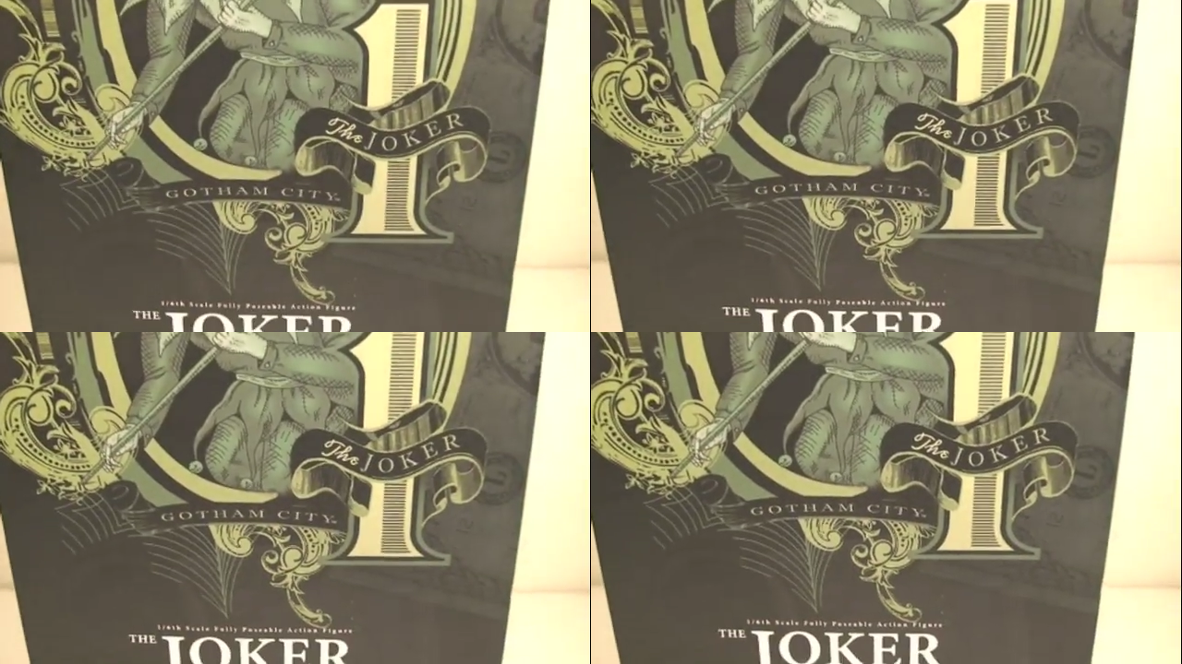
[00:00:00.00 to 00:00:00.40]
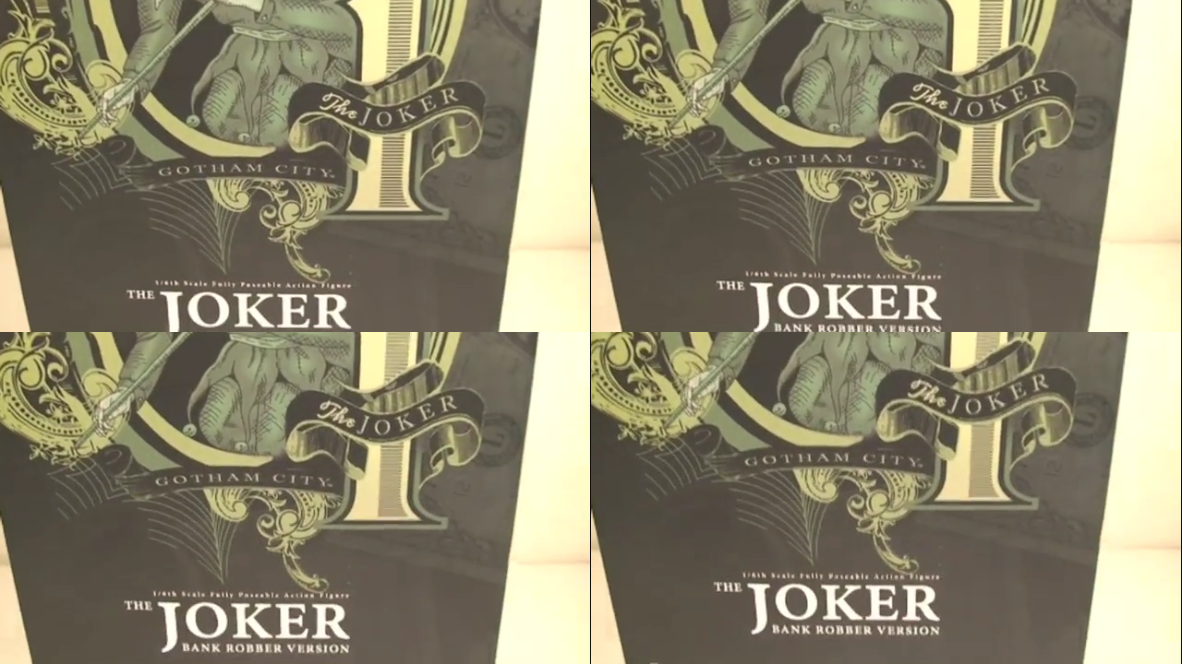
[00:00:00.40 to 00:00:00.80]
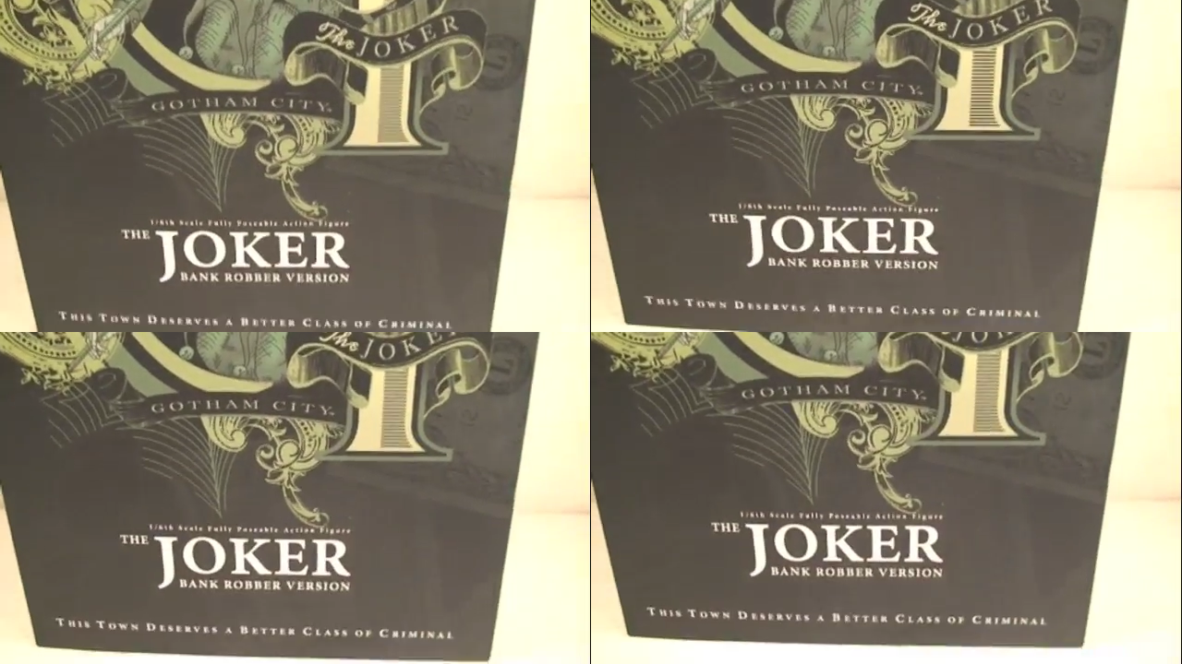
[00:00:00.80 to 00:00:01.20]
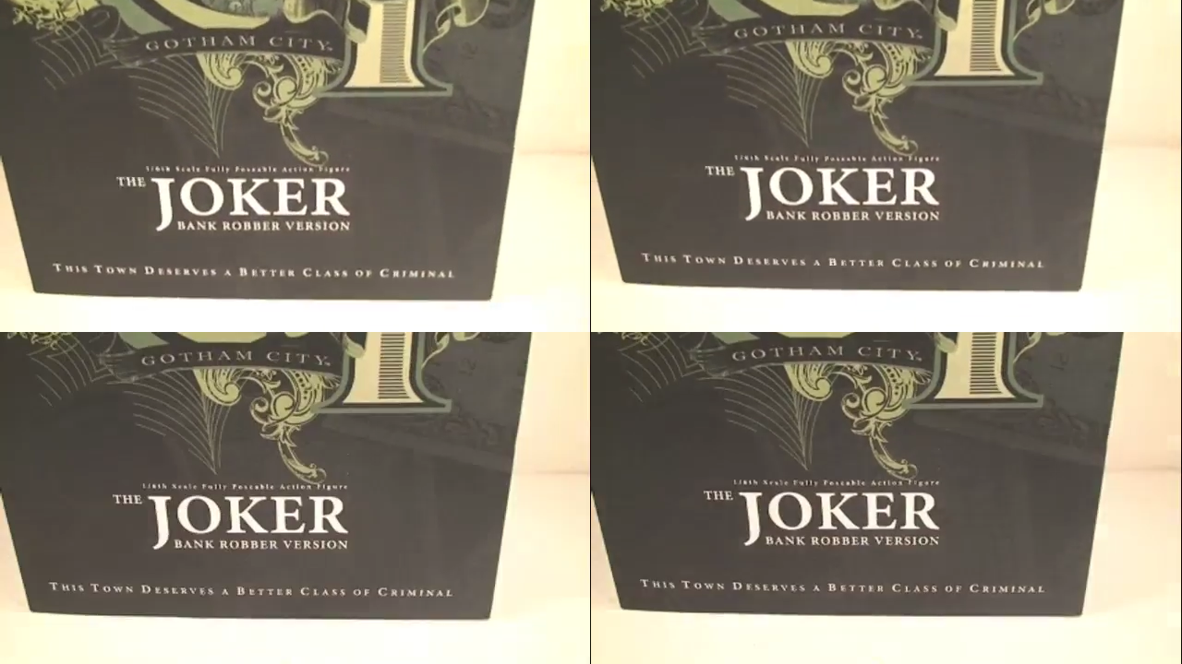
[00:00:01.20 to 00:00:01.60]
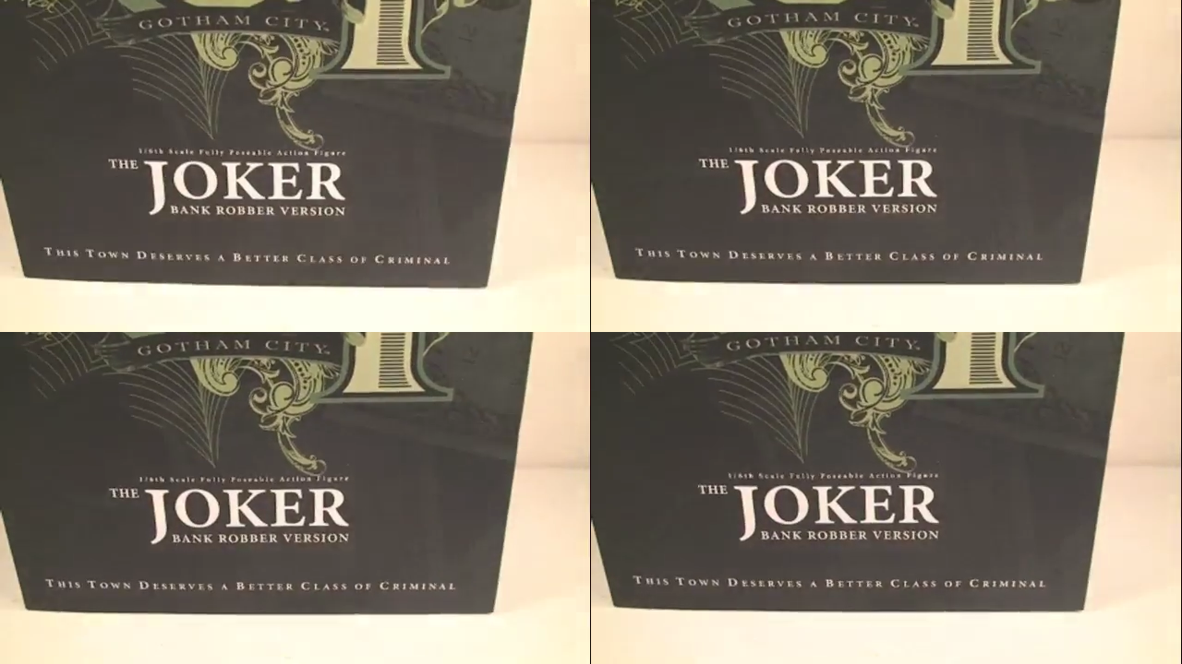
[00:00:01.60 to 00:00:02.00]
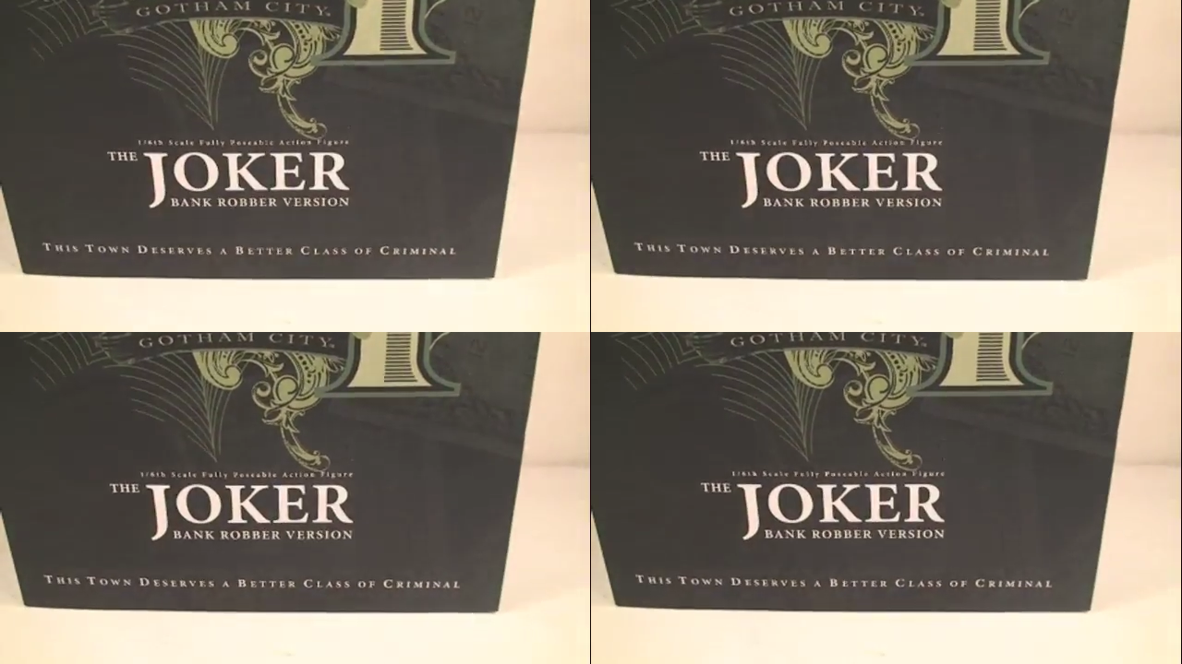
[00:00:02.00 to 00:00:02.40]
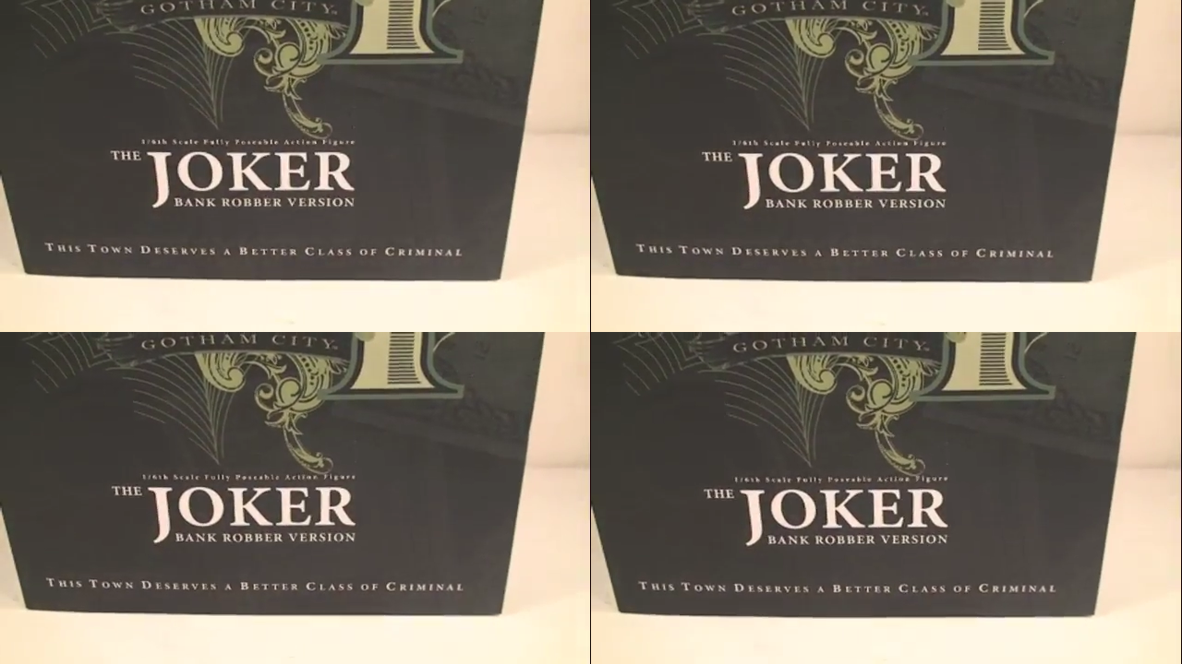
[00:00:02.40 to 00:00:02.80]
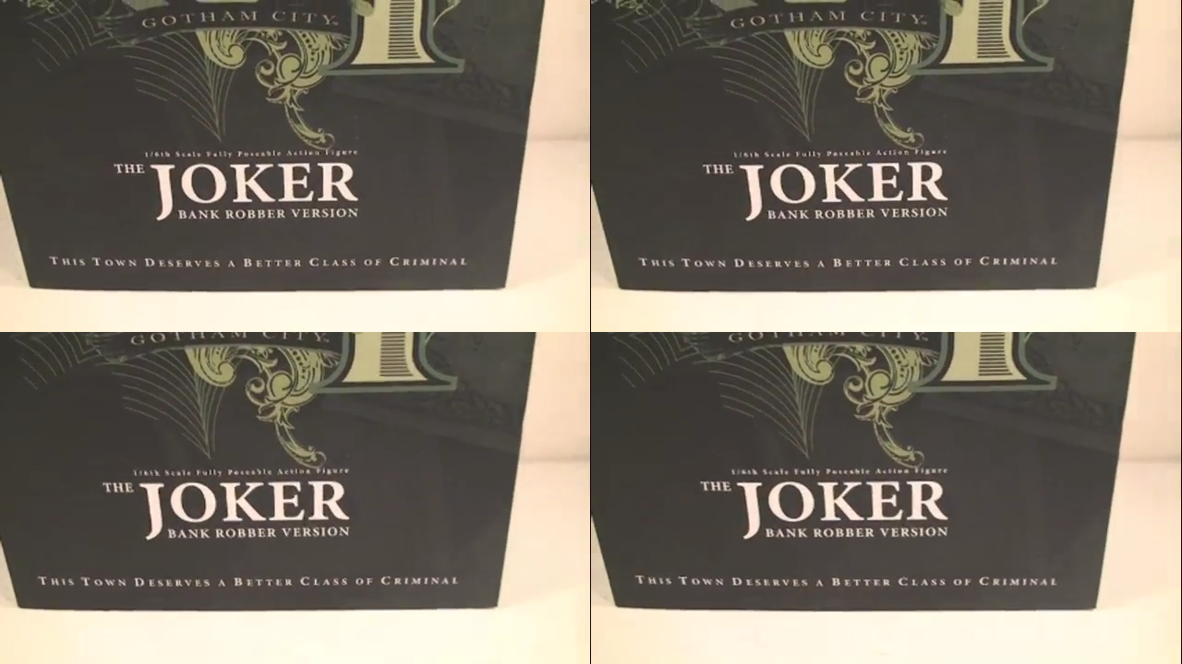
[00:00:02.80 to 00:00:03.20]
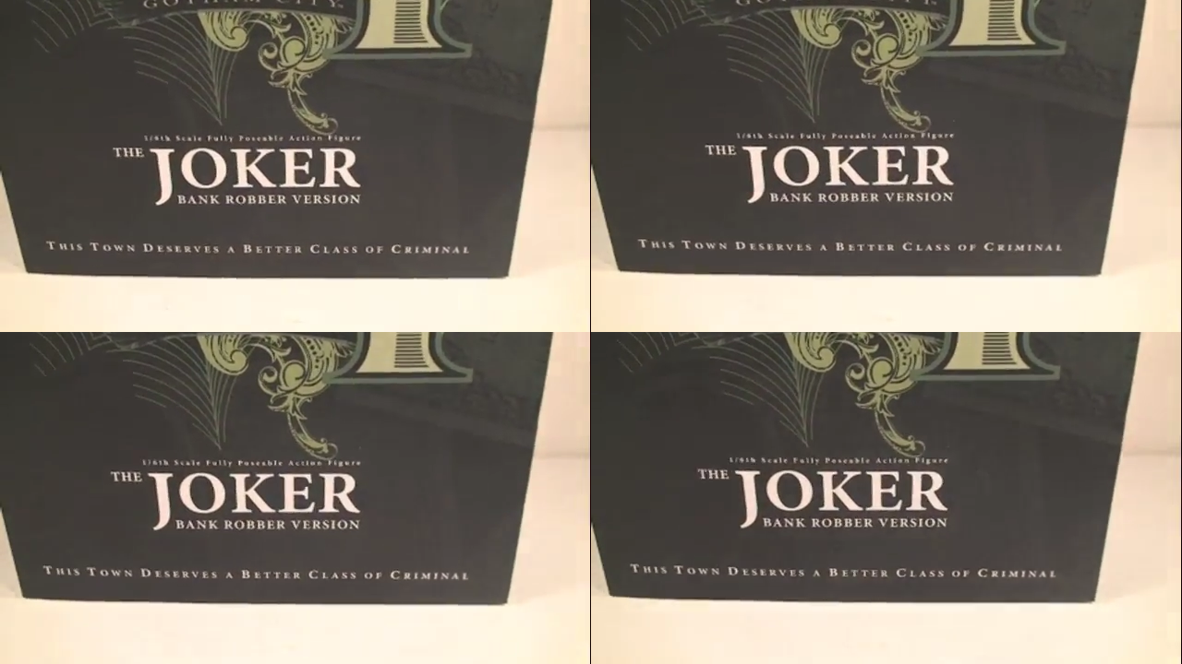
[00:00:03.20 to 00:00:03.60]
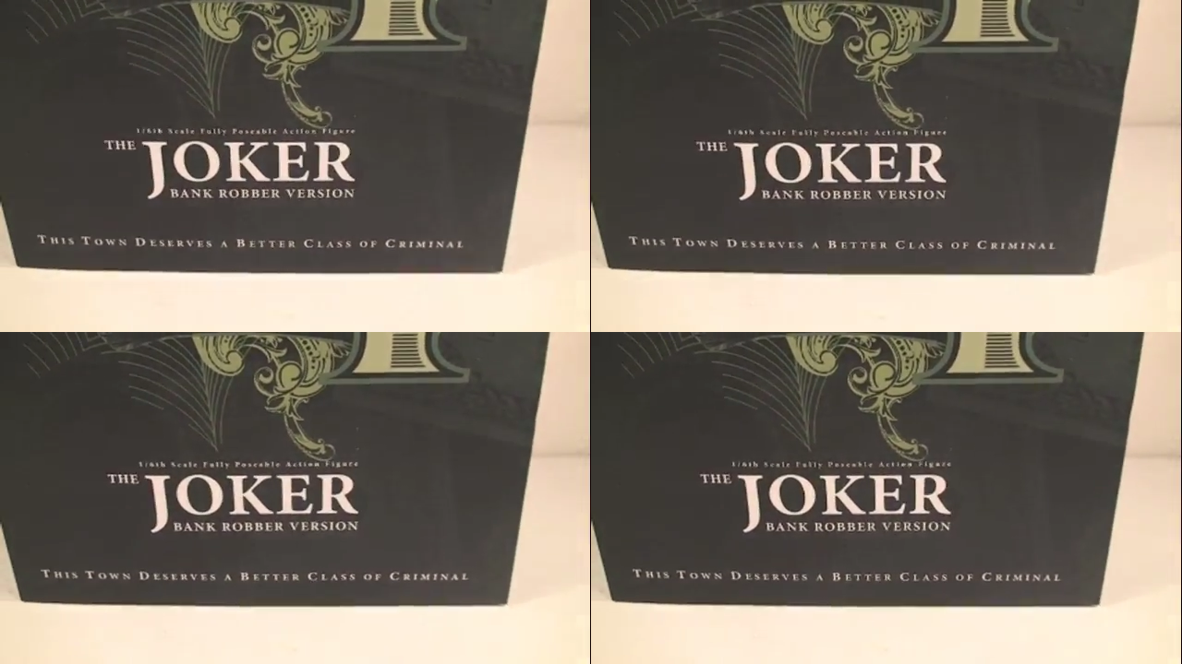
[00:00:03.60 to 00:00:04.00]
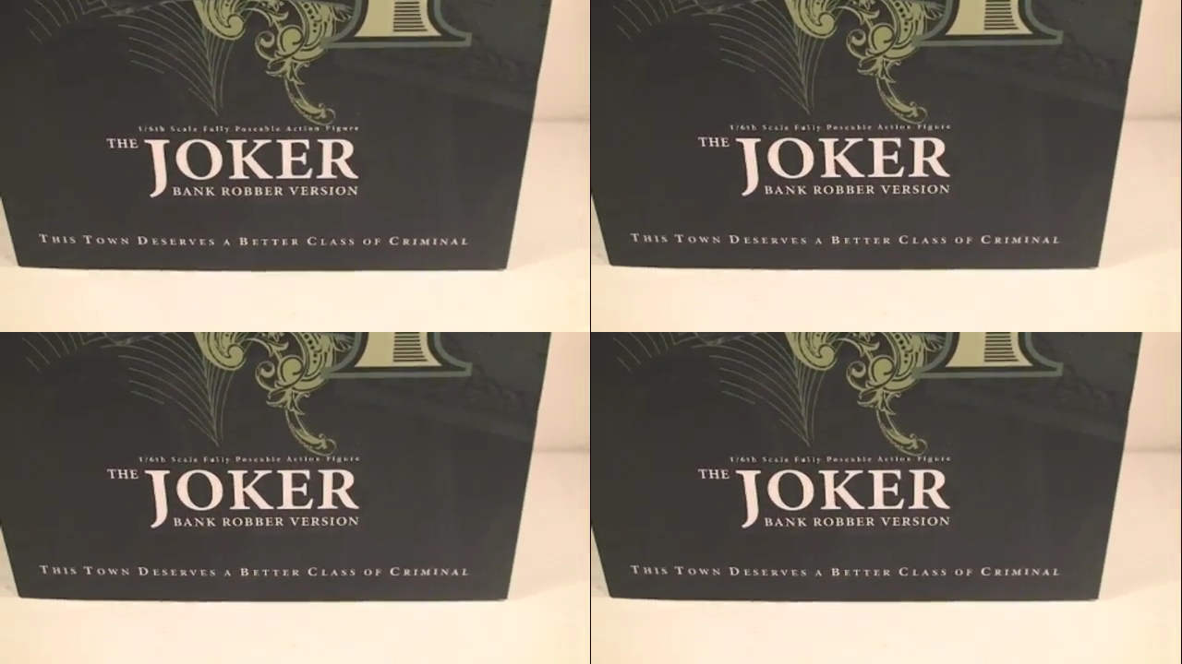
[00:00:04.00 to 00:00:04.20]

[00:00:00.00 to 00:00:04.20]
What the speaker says: Nobody's mouth can be seen.